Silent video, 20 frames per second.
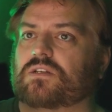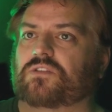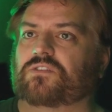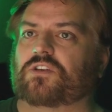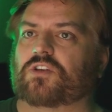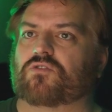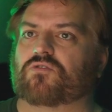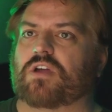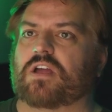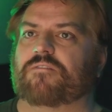
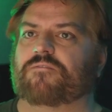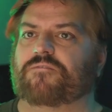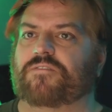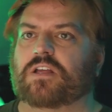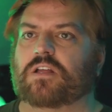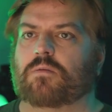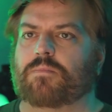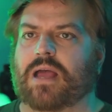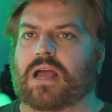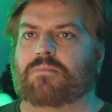Doesn't it create
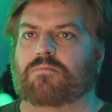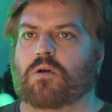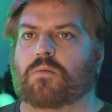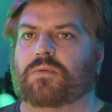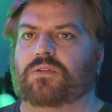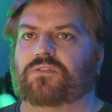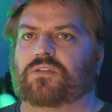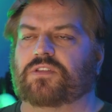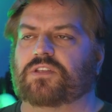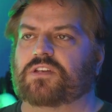feel bad
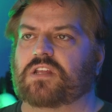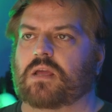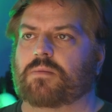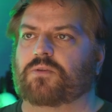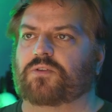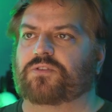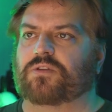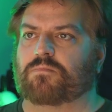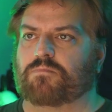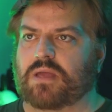moments at the
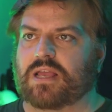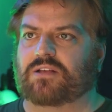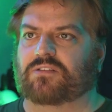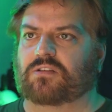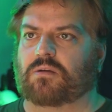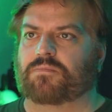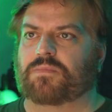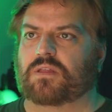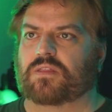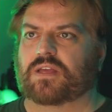table to make
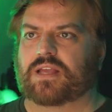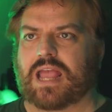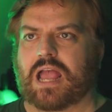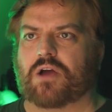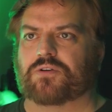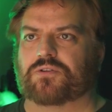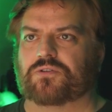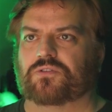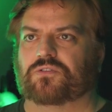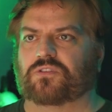something that
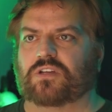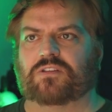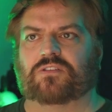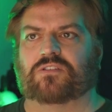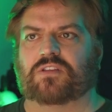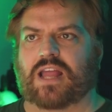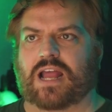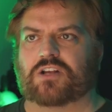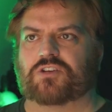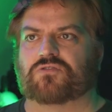counters
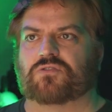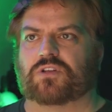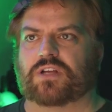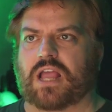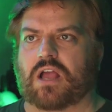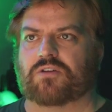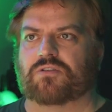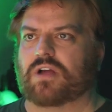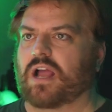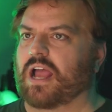its natural
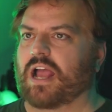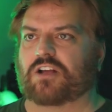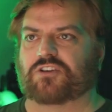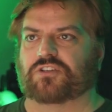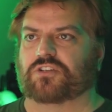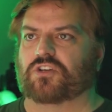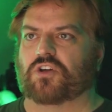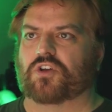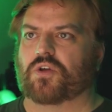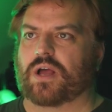counter? I
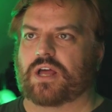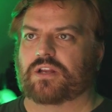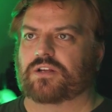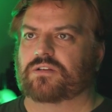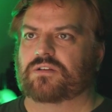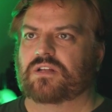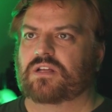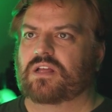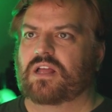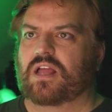actually don't know how
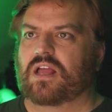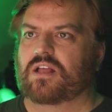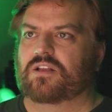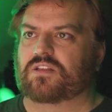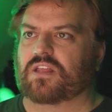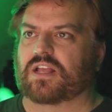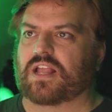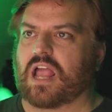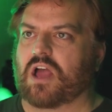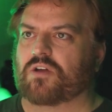
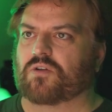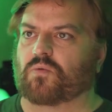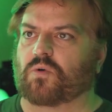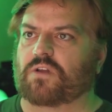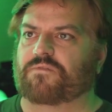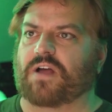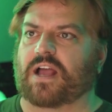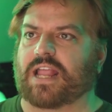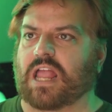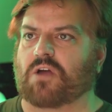to counter.
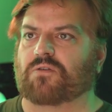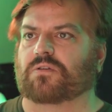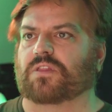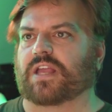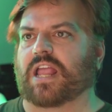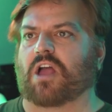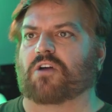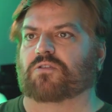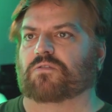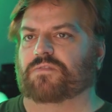What if I counter
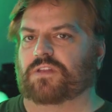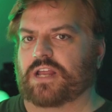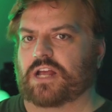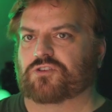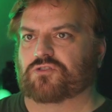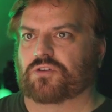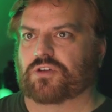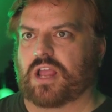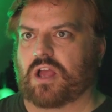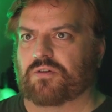the counter of the
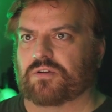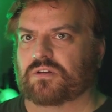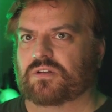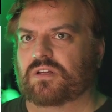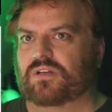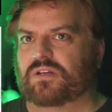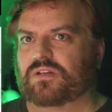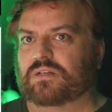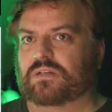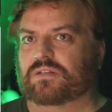natural counter?
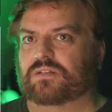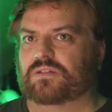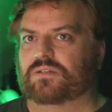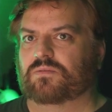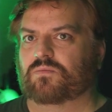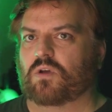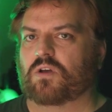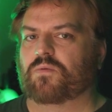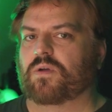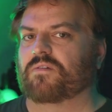
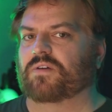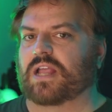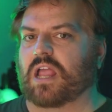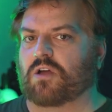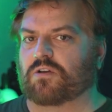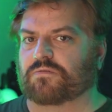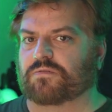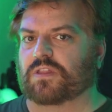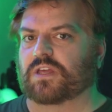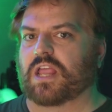What if we have a
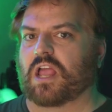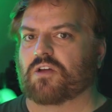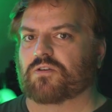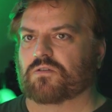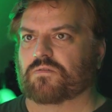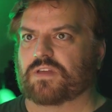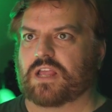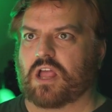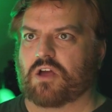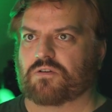counter for the
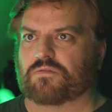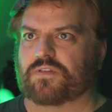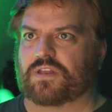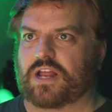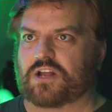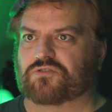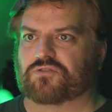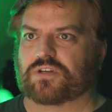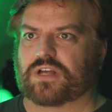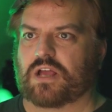counter of the counter of the
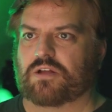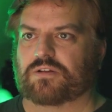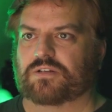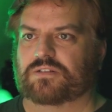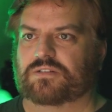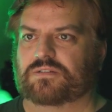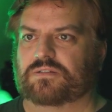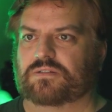natural counter?